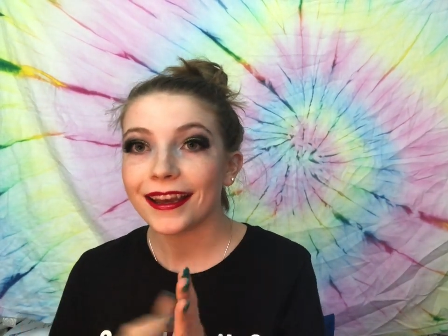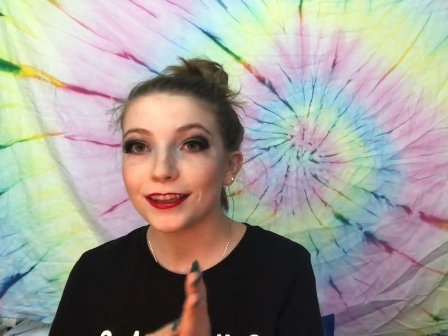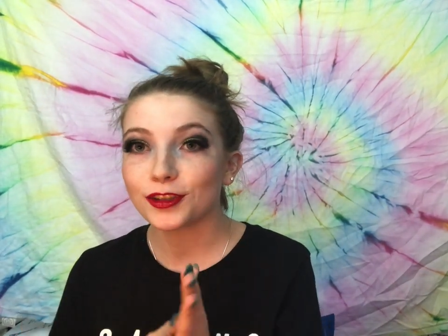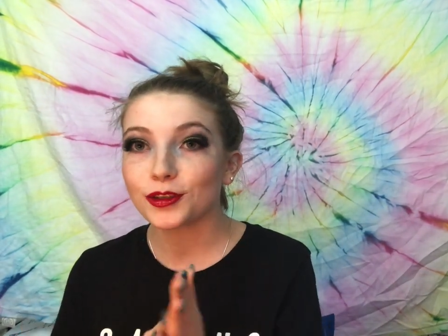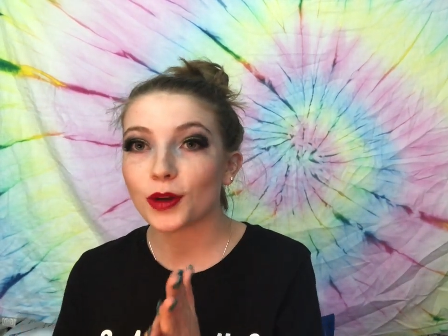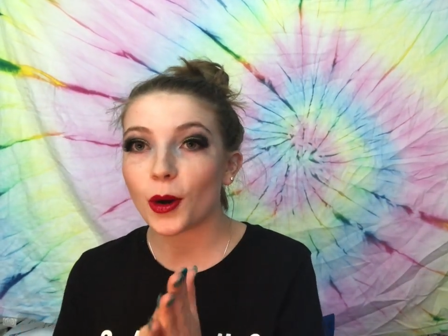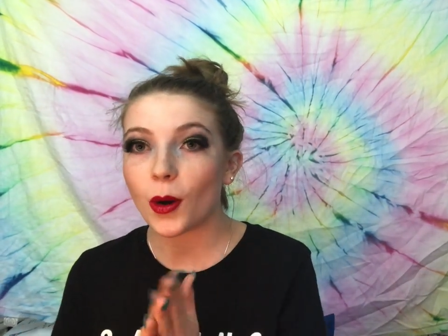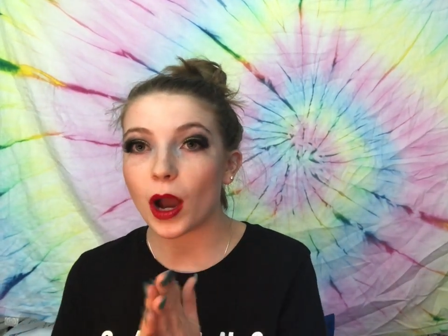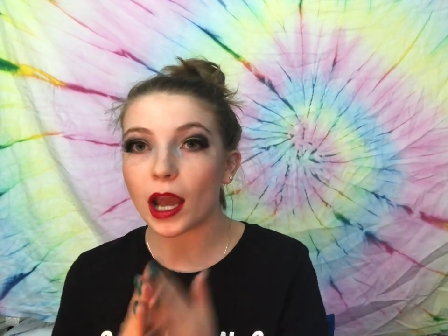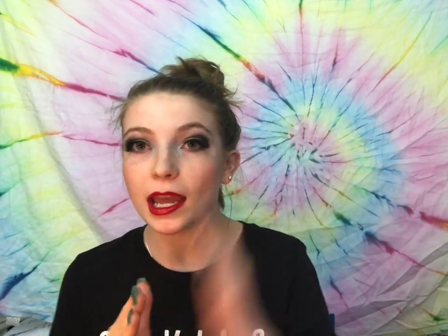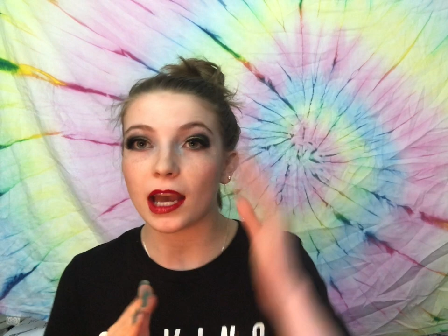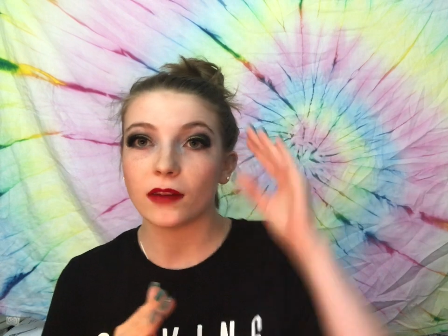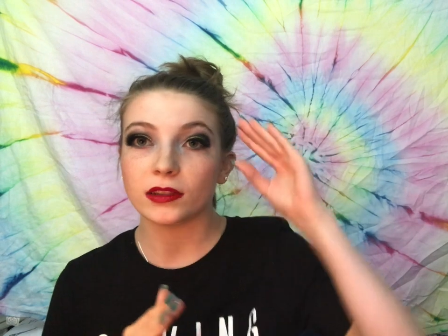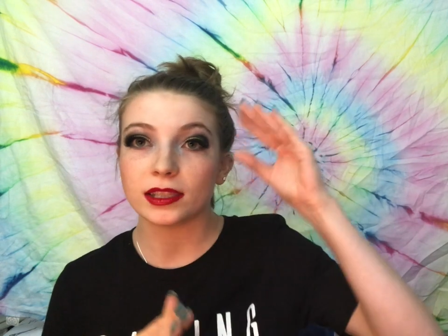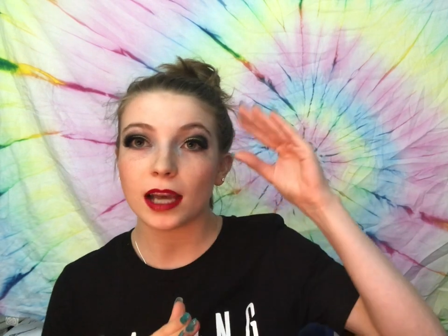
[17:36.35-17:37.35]
So I
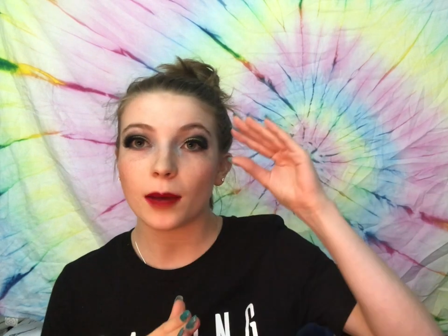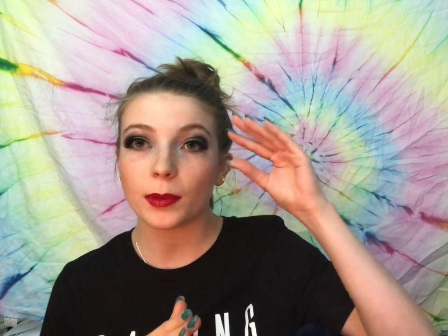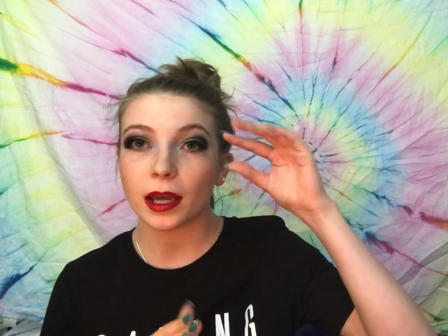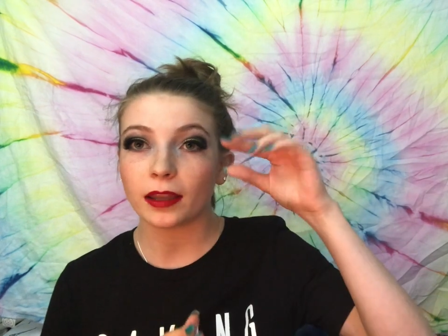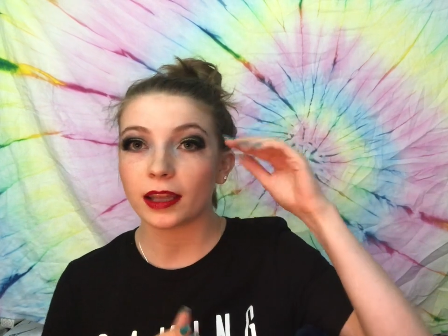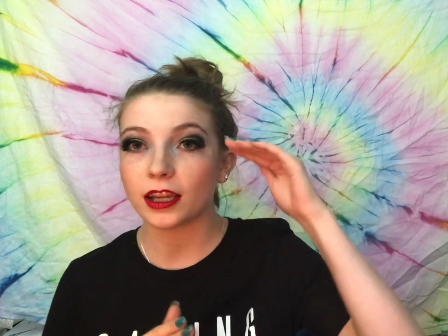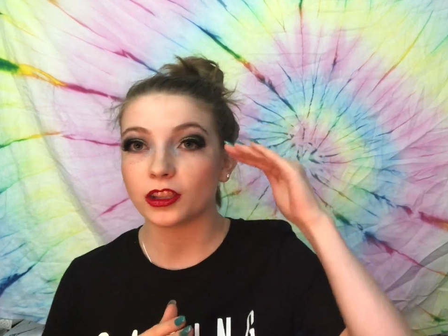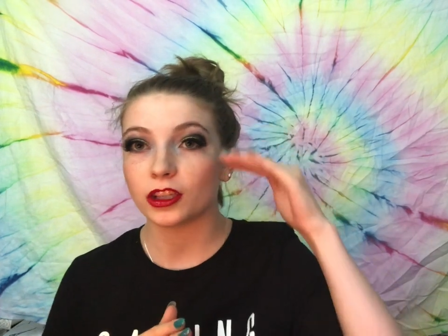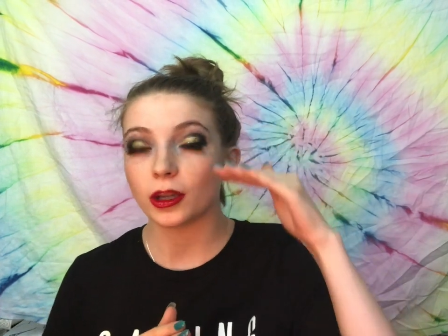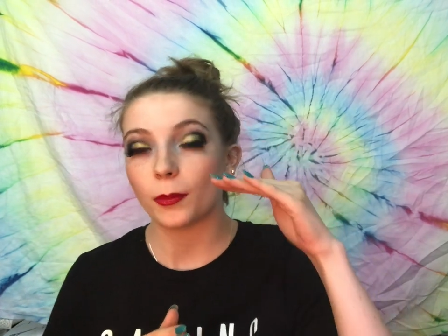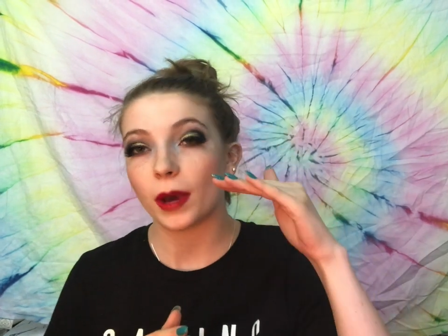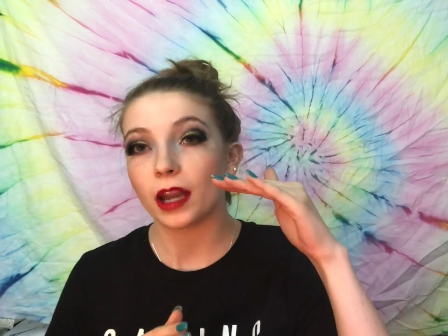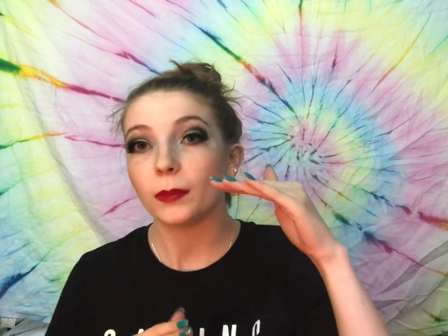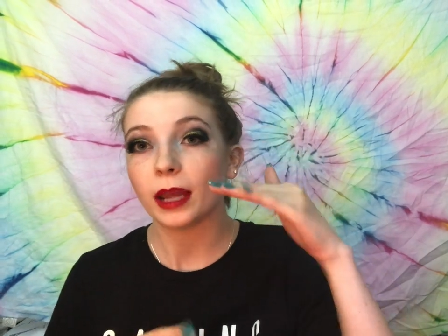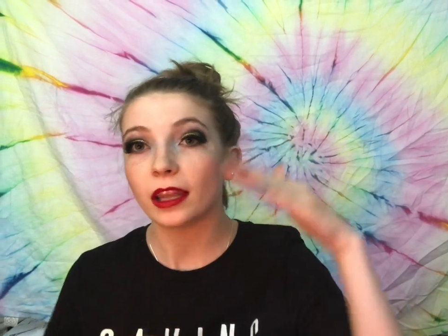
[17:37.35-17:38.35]
have a top eyelash and a
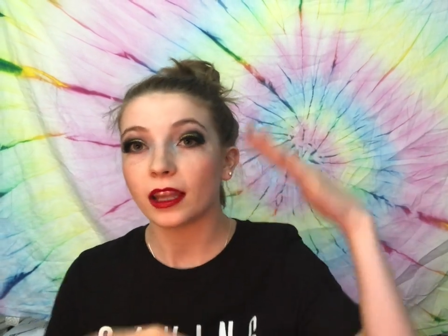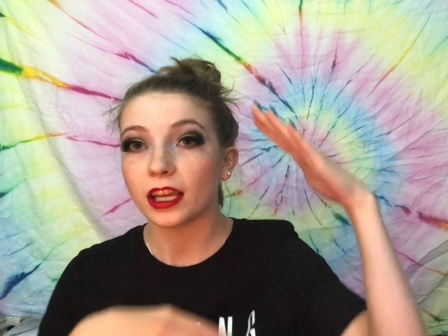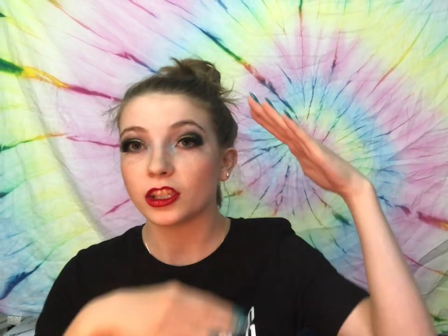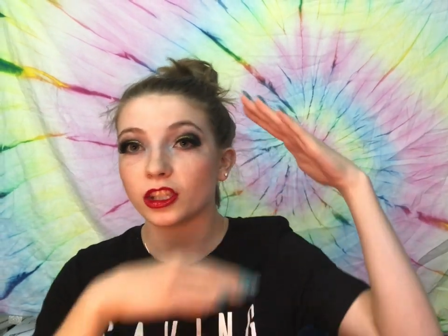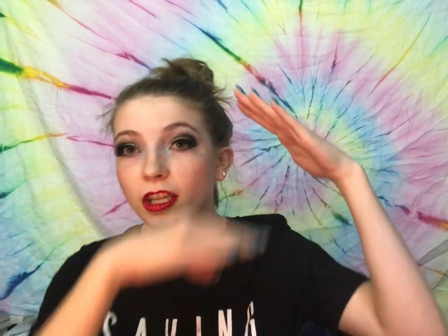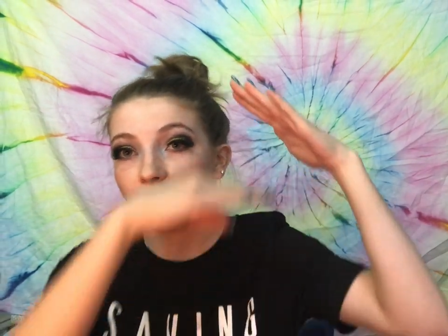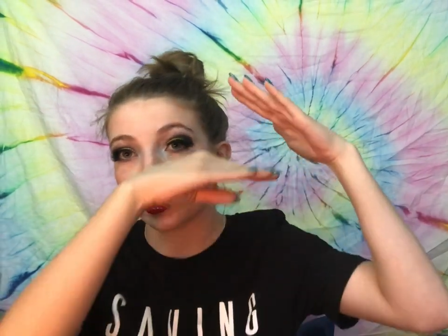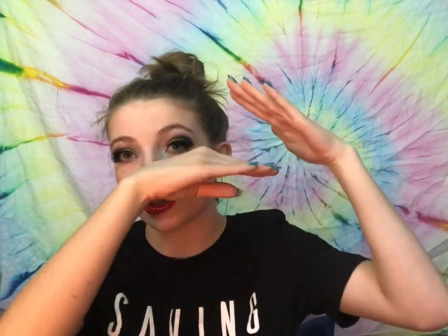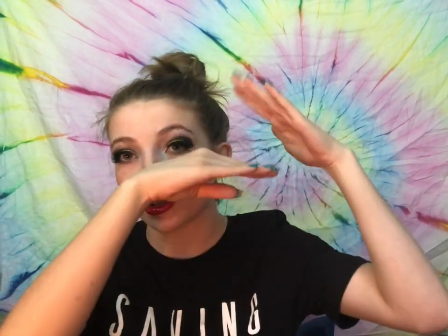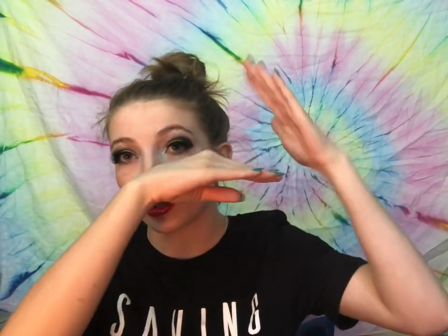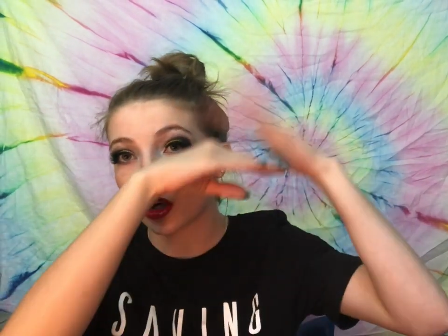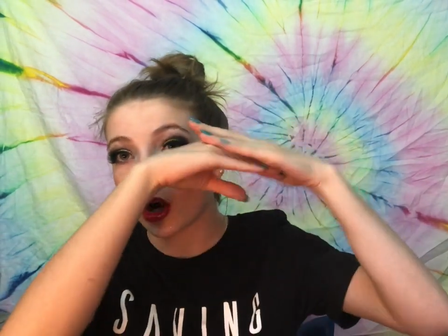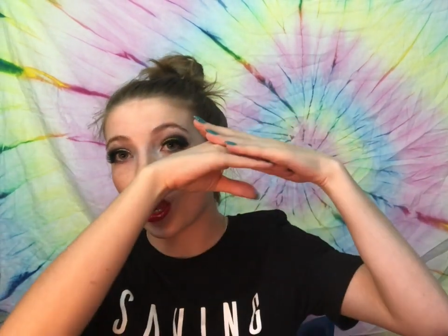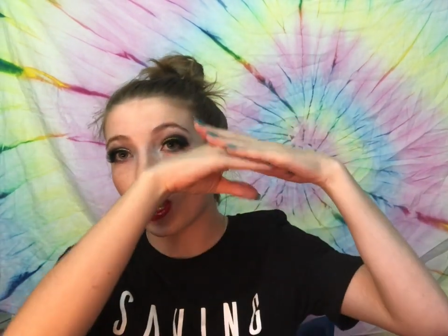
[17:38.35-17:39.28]
bottom eyelash, and I just